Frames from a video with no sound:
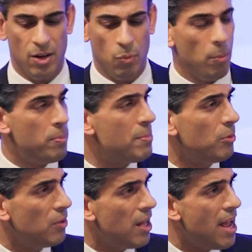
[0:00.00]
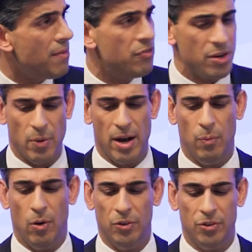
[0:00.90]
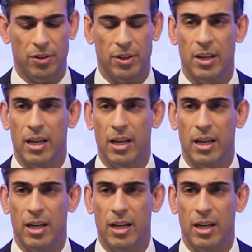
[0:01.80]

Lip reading: What people everywhere want